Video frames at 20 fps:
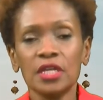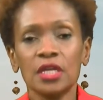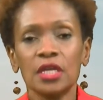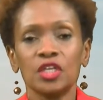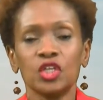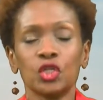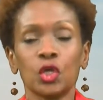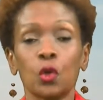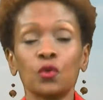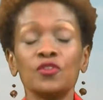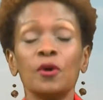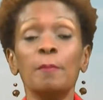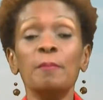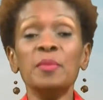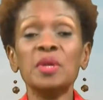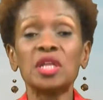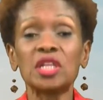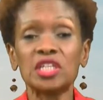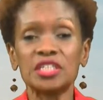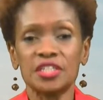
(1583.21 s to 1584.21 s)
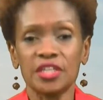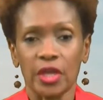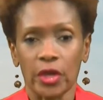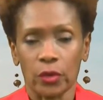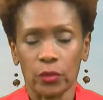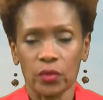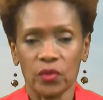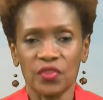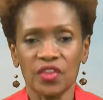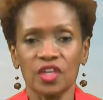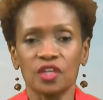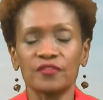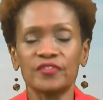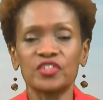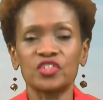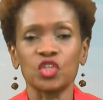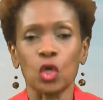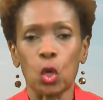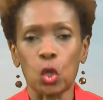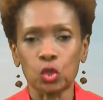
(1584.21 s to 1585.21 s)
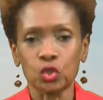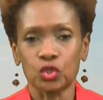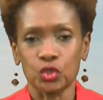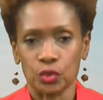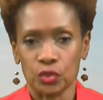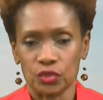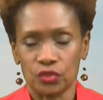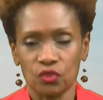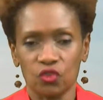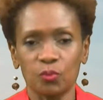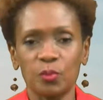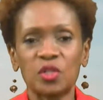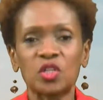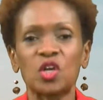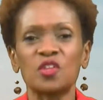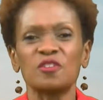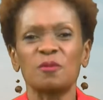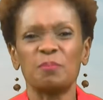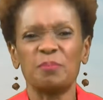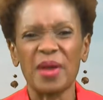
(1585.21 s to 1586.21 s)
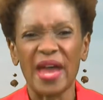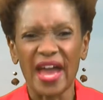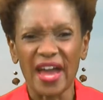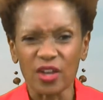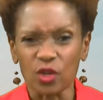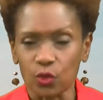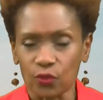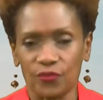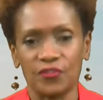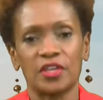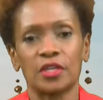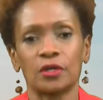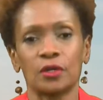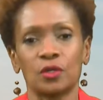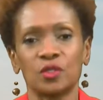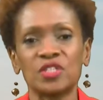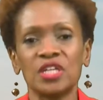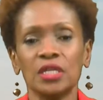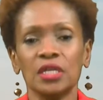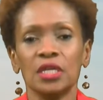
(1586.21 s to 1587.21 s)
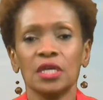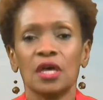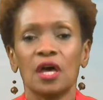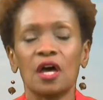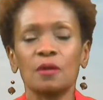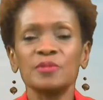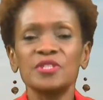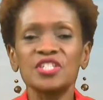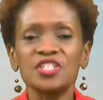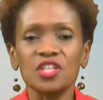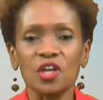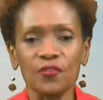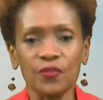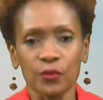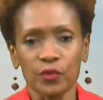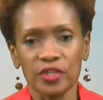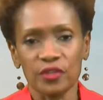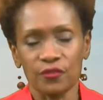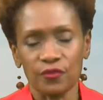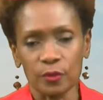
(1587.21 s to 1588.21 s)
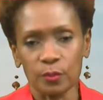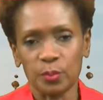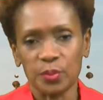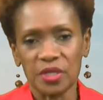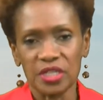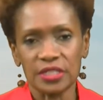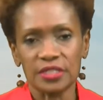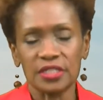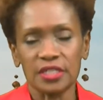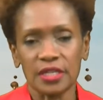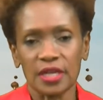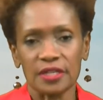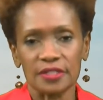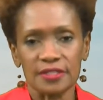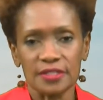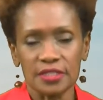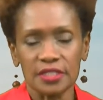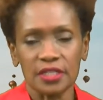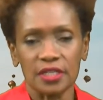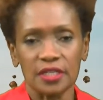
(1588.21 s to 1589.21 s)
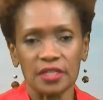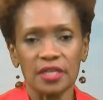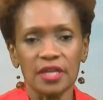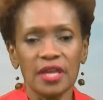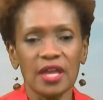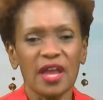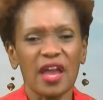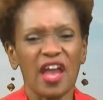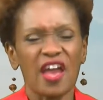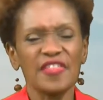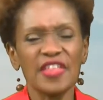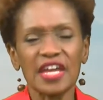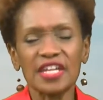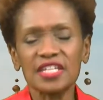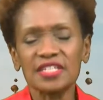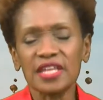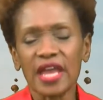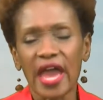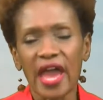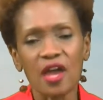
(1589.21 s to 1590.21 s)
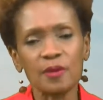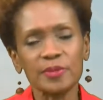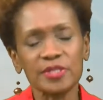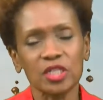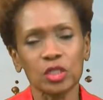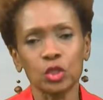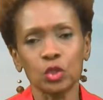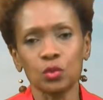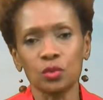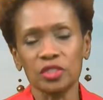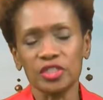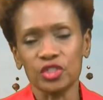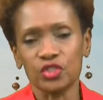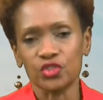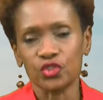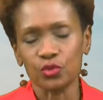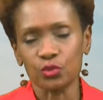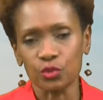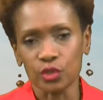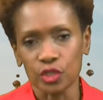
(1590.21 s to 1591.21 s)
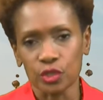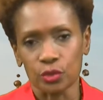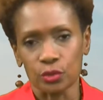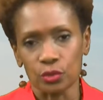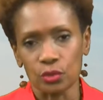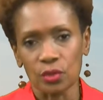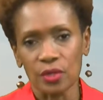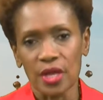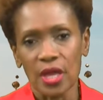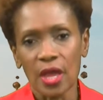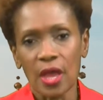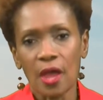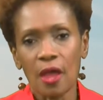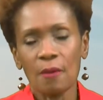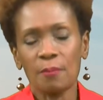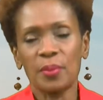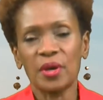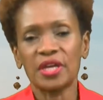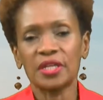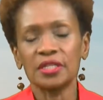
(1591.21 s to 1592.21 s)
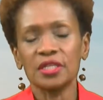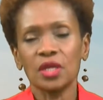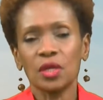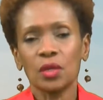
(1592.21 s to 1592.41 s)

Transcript: you know, the military, we think of soldiers who have been on the battlefield suffering from PTSD, and that is absolutely true. But